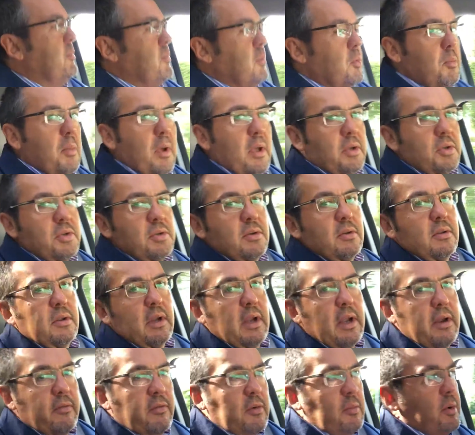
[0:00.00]
we make sure that
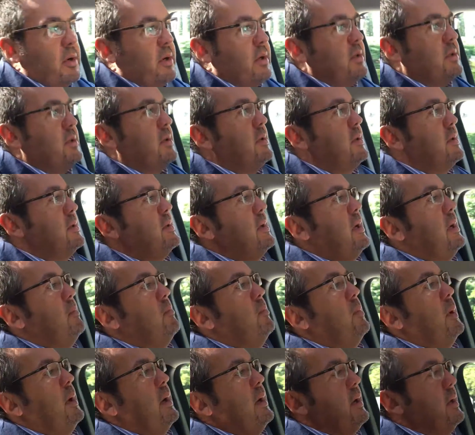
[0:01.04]
everybody's on the same
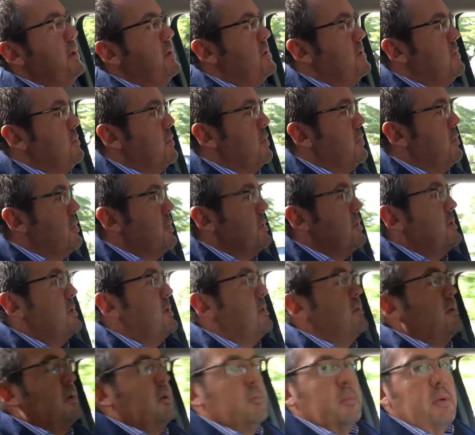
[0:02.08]
page and we're all
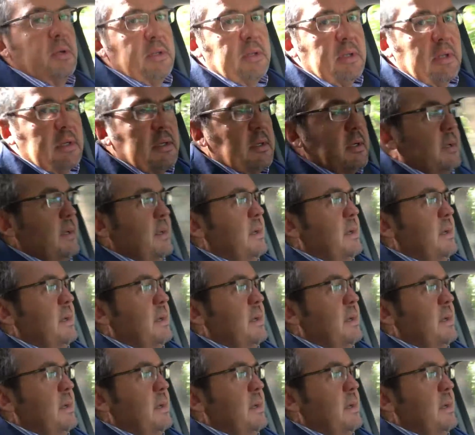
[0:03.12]
still committed